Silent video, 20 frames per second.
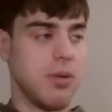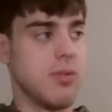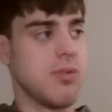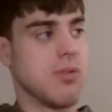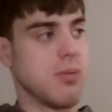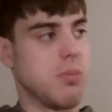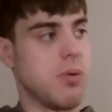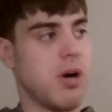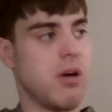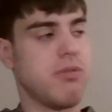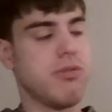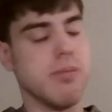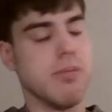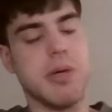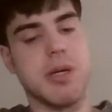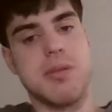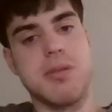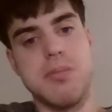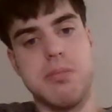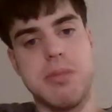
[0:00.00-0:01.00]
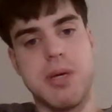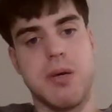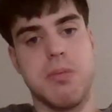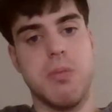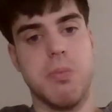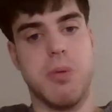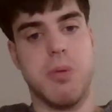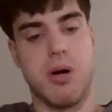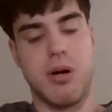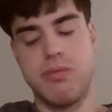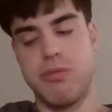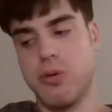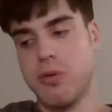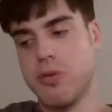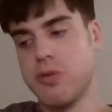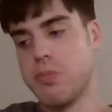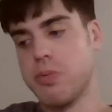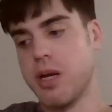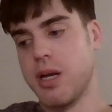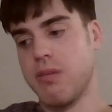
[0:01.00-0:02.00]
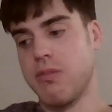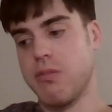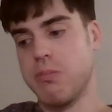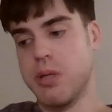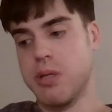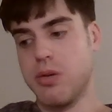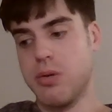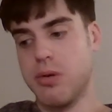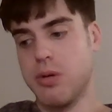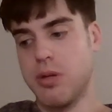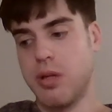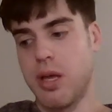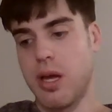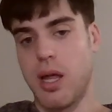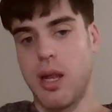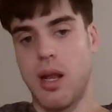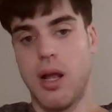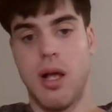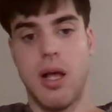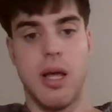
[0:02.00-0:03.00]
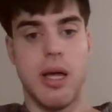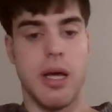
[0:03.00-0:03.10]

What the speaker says: use the waffle mix and make waffles, but I haven't been doing that.